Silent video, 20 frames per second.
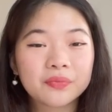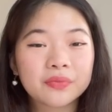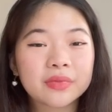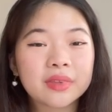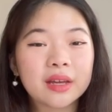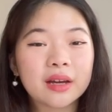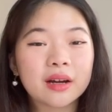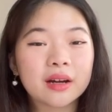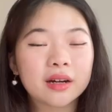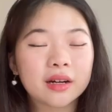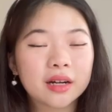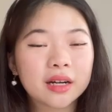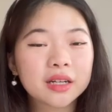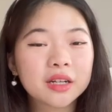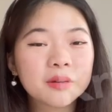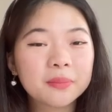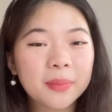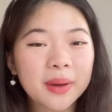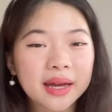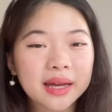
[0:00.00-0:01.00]
There are
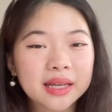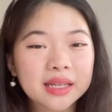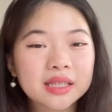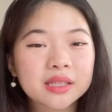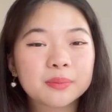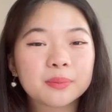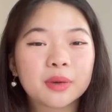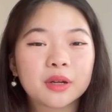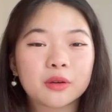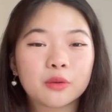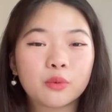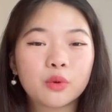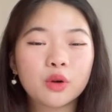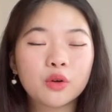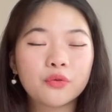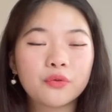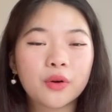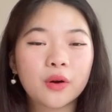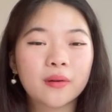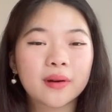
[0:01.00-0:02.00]
other banks, but we'll
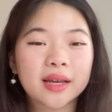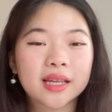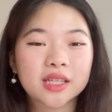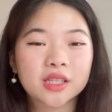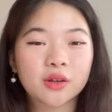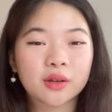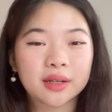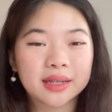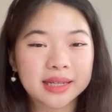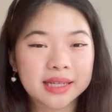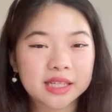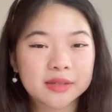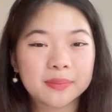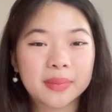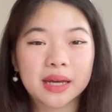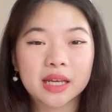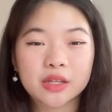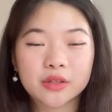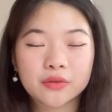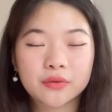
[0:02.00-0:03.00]
focus on these
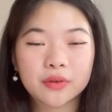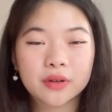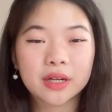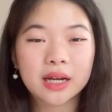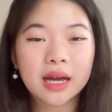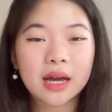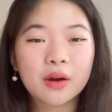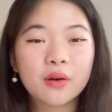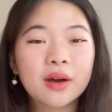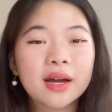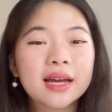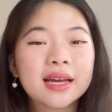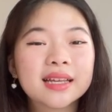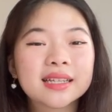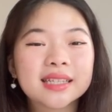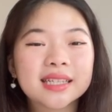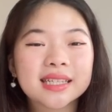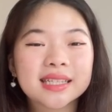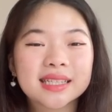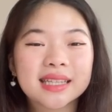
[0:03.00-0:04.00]
banks for now
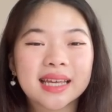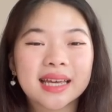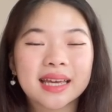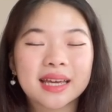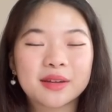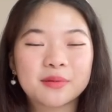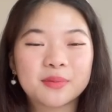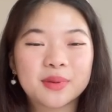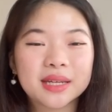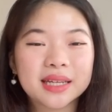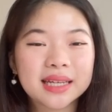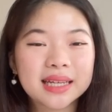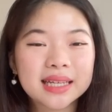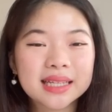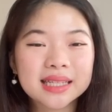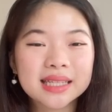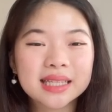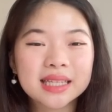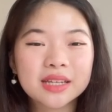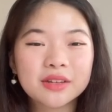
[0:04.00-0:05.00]
since they can be
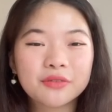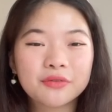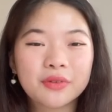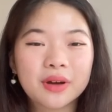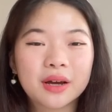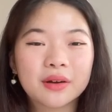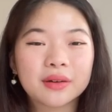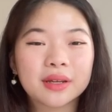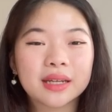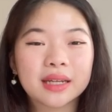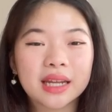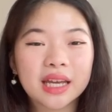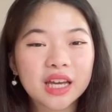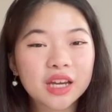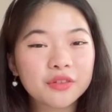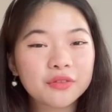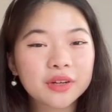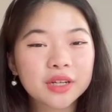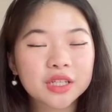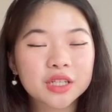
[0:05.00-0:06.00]
easily found in
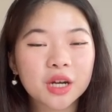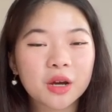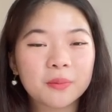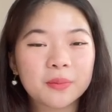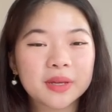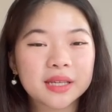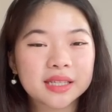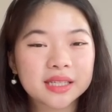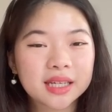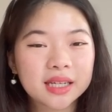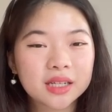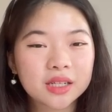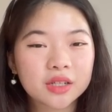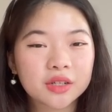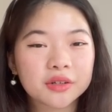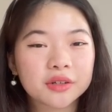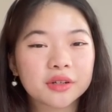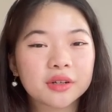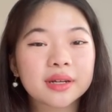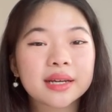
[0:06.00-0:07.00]
every shopping
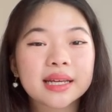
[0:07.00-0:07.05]
center,